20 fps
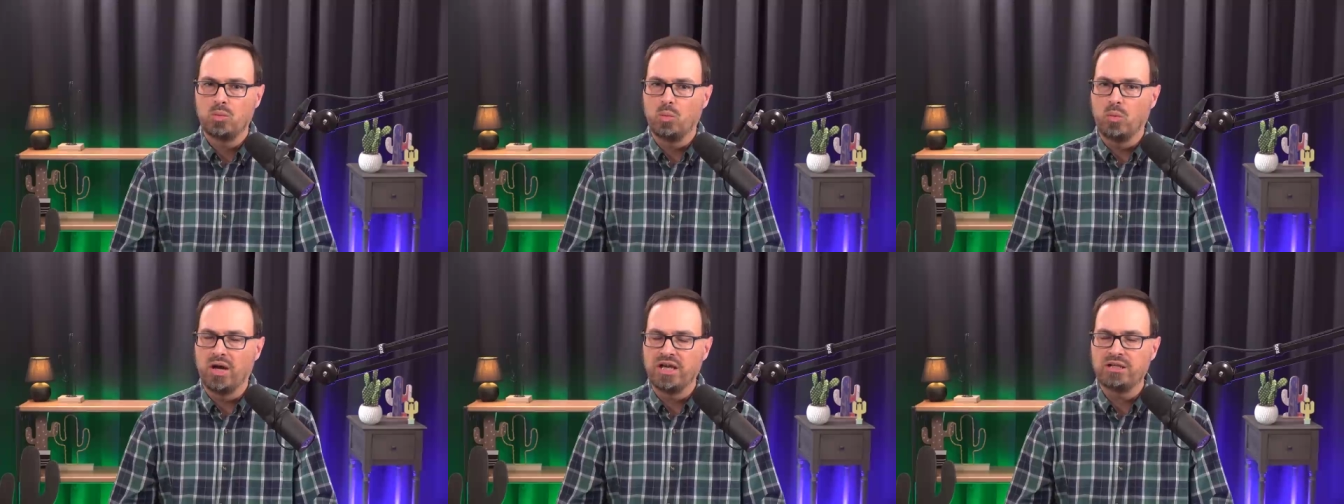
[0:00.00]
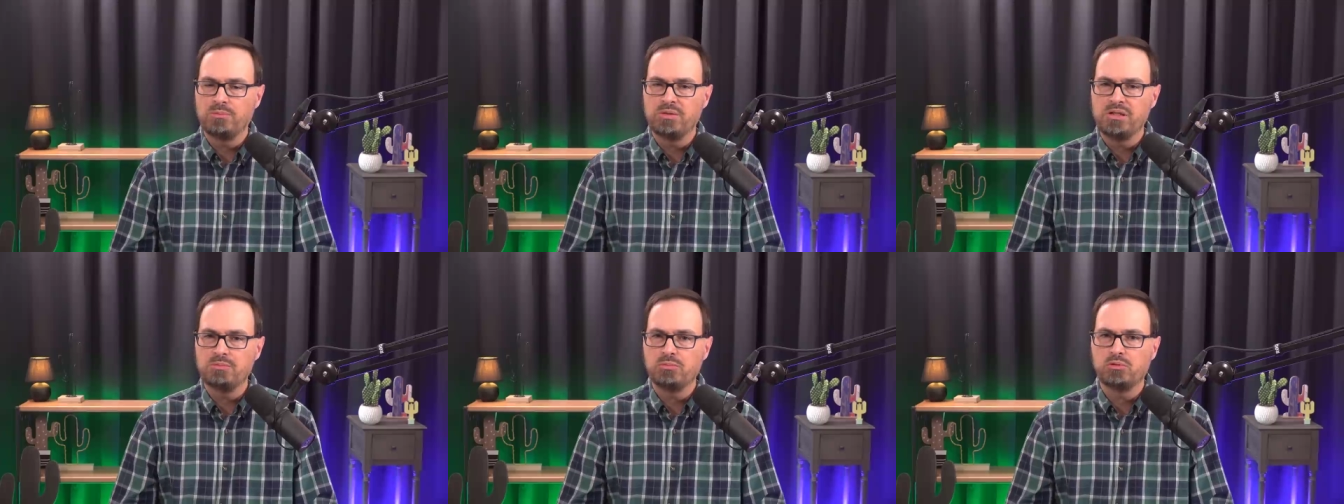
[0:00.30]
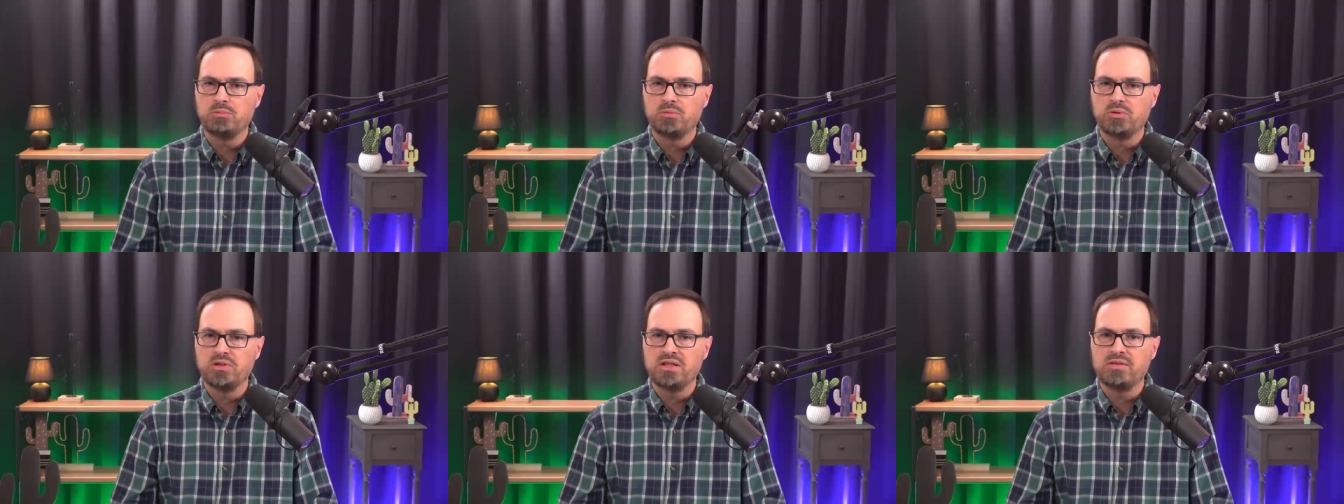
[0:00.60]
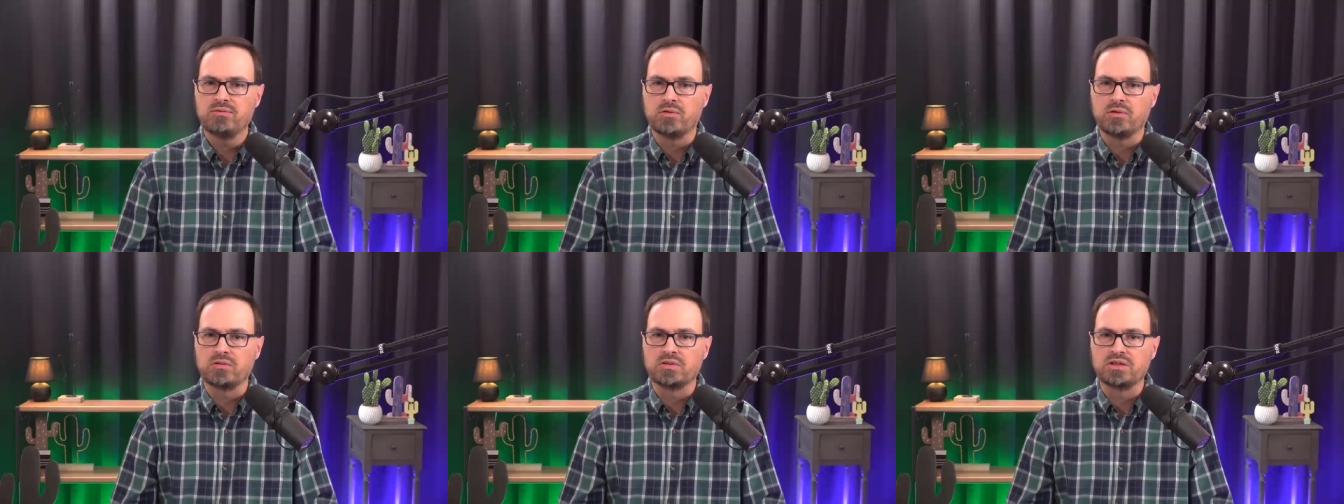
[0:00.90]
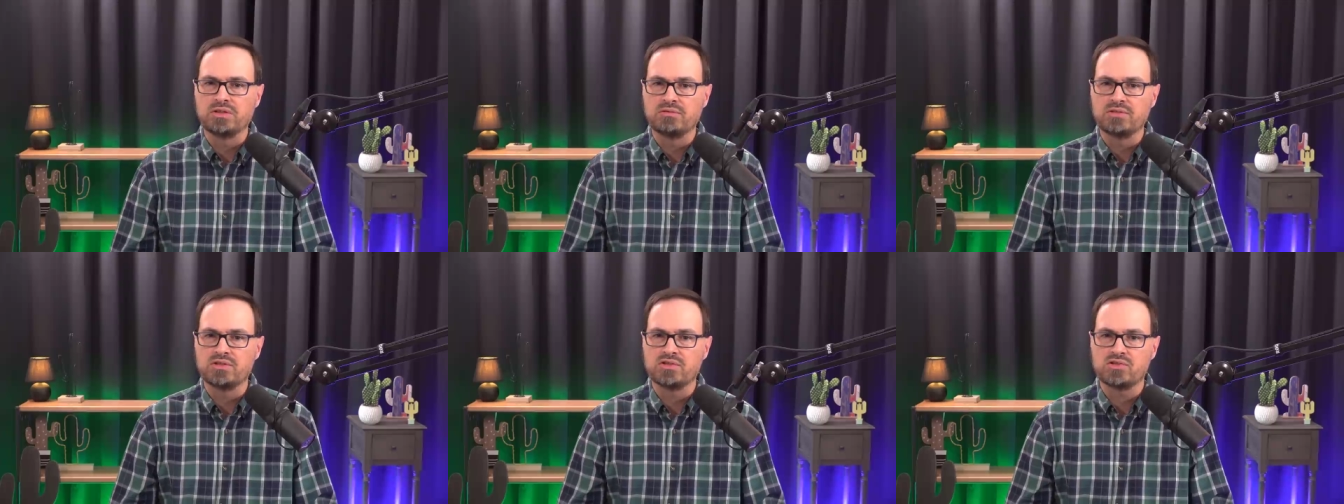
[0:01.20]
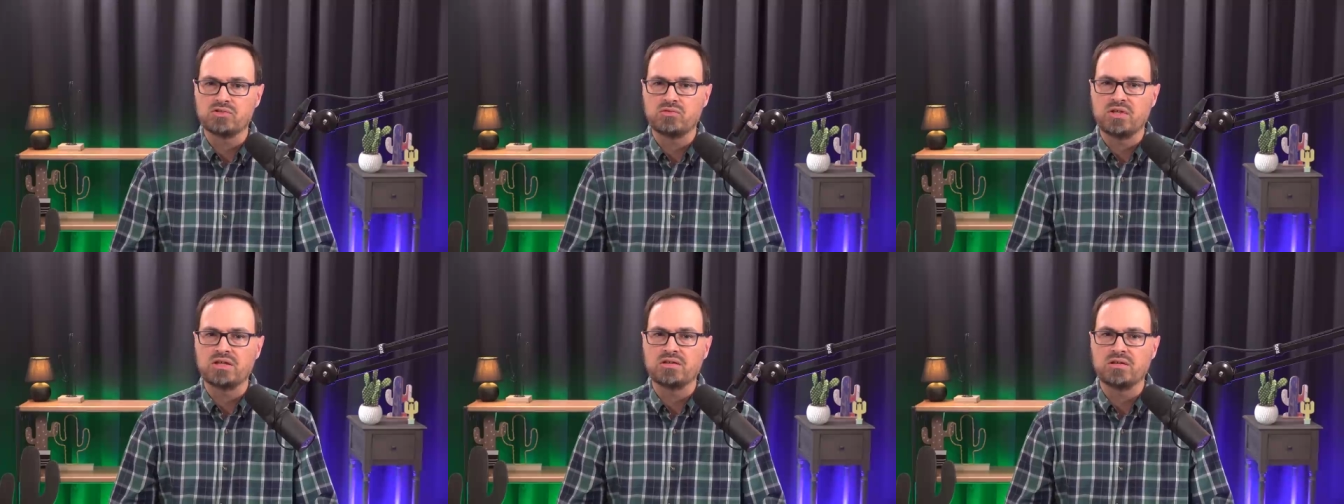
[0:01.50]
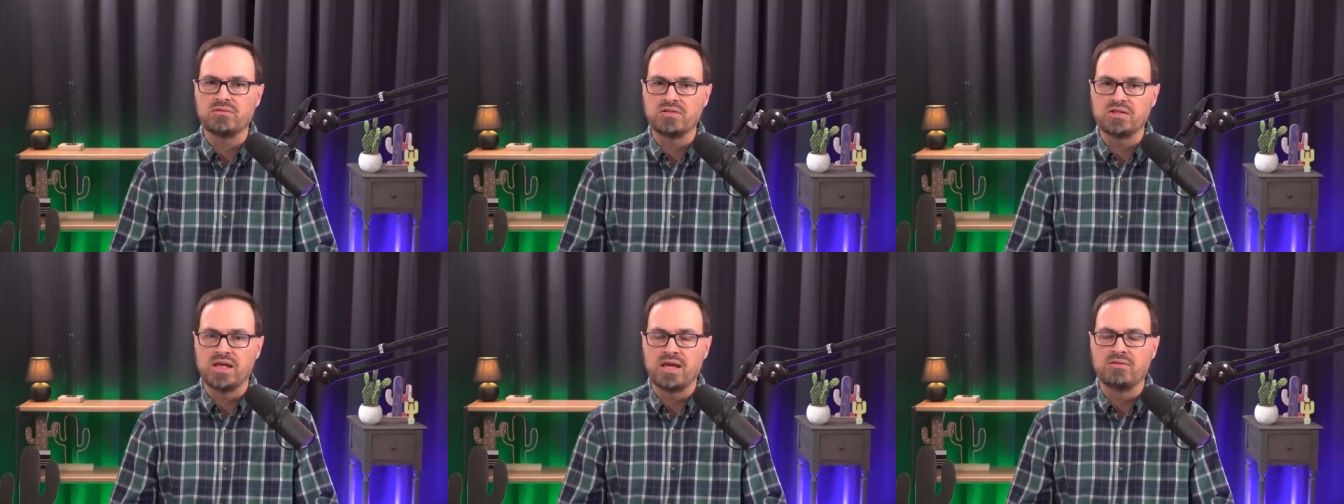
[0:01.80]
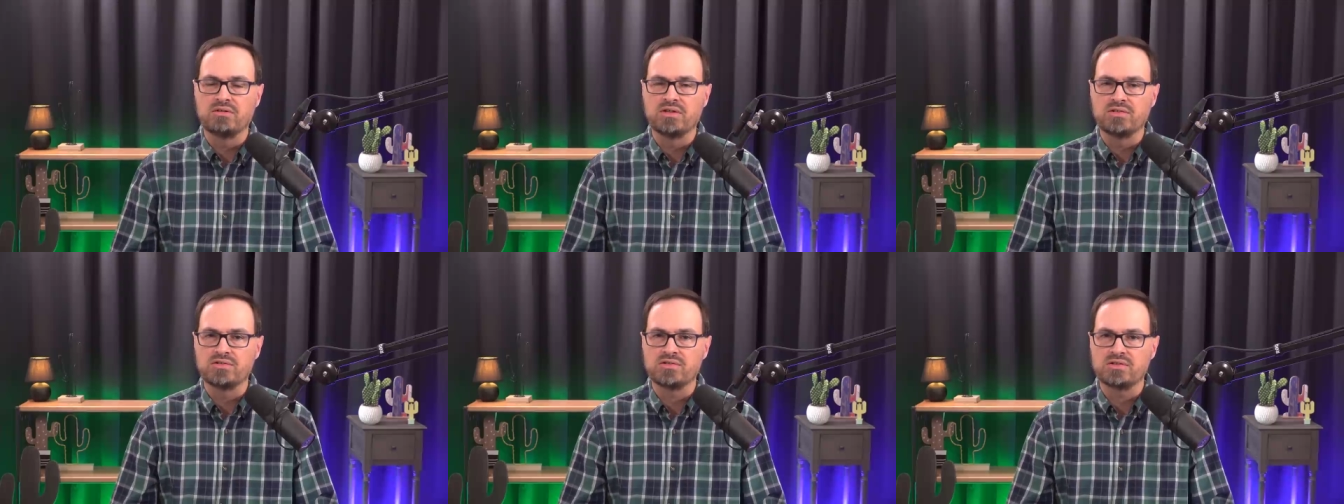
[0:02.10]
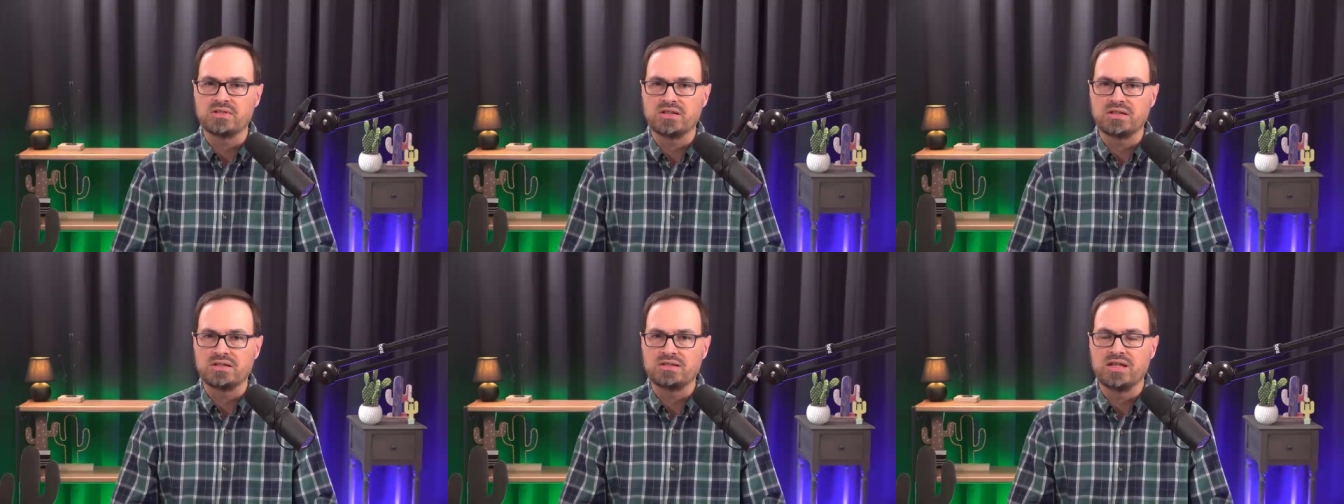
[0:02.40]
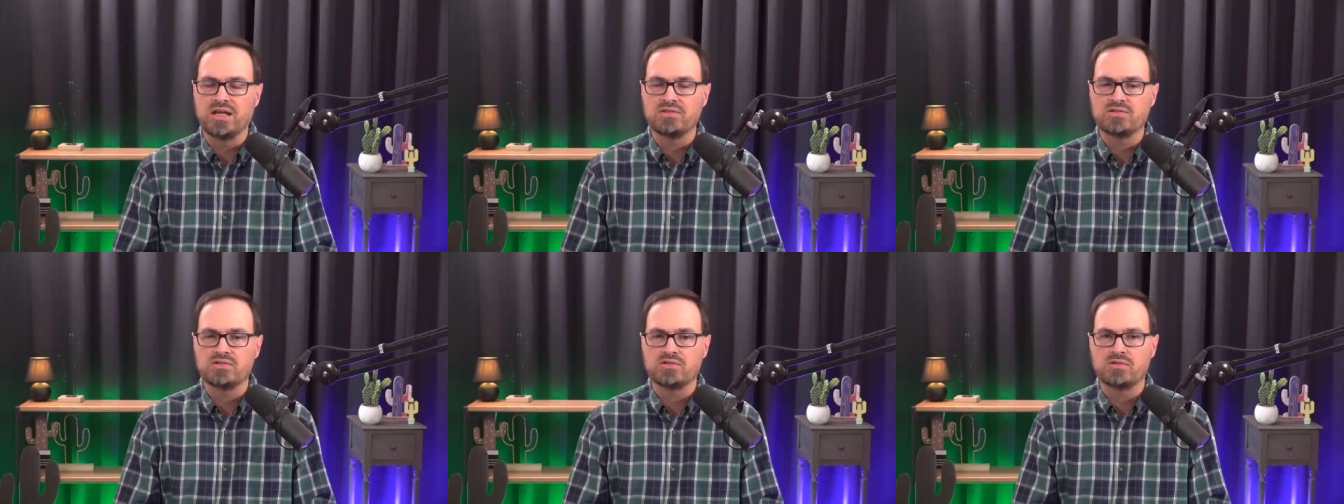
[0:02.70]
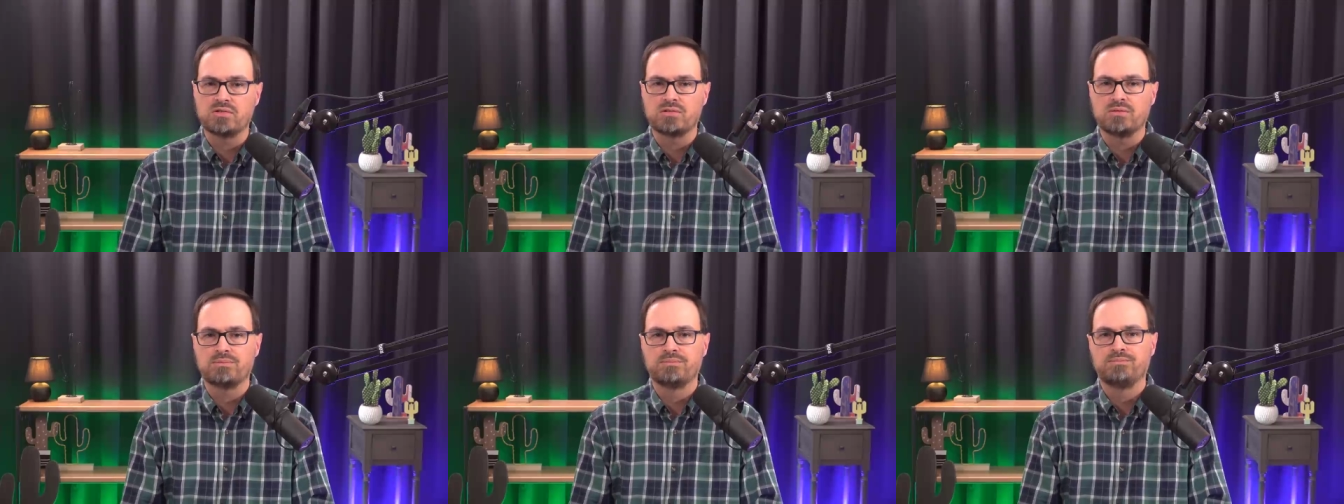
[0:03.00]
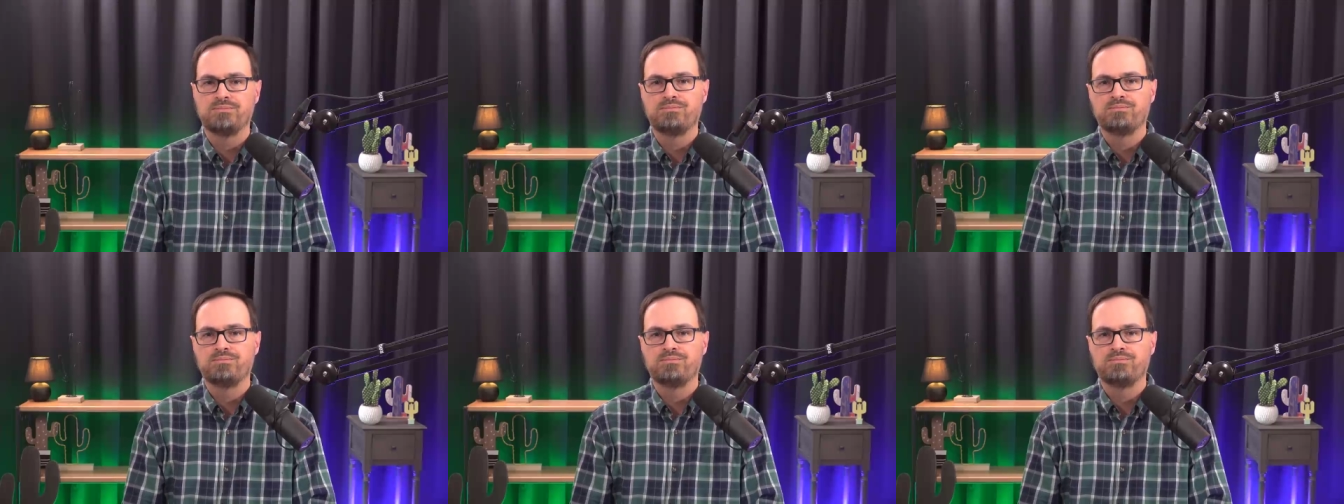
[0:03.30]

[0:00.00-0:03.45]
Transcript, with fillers: Why do people believe her given the strength of the evidence against her?